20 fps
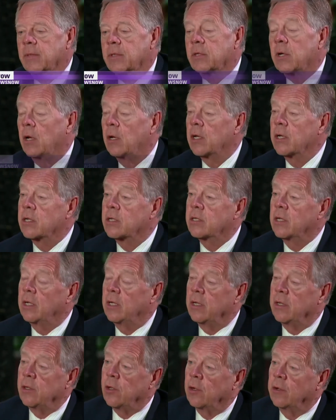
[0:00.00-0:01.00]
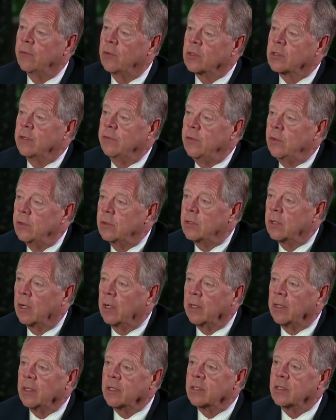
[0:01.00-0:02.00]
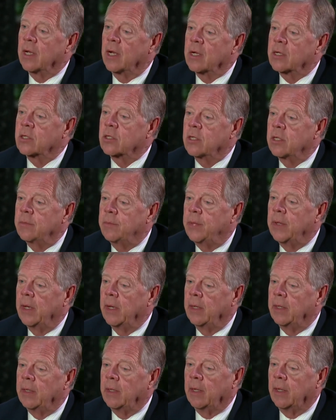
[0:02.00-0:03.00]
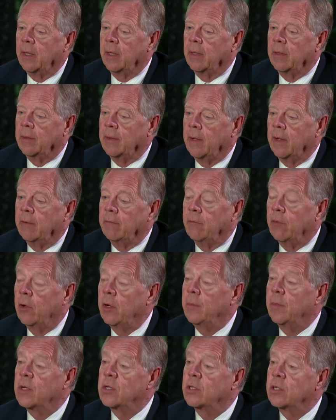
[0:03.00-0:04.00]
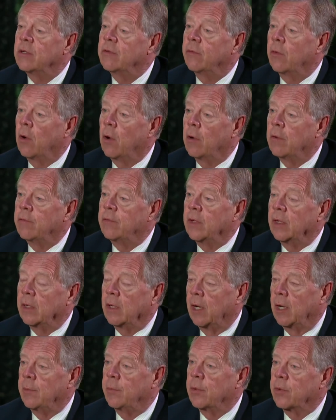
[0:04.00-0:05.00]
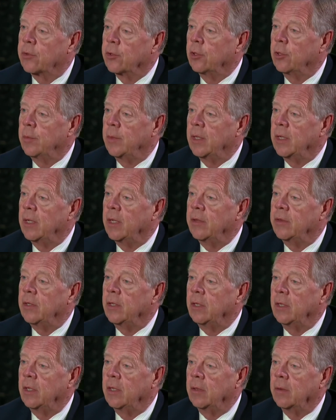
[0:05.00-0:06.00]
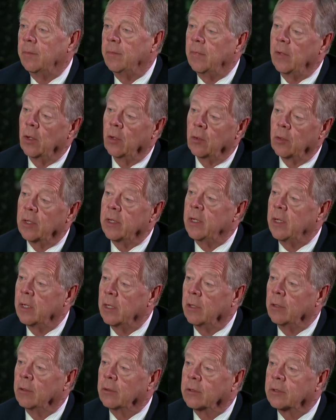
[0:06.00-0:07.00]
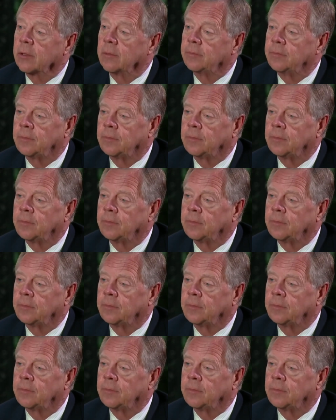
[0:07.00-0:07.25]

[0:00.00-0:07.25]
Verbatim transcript: Salt Lake City and the University of Utah has actually been uh, very much involved in hyperthermia in the early years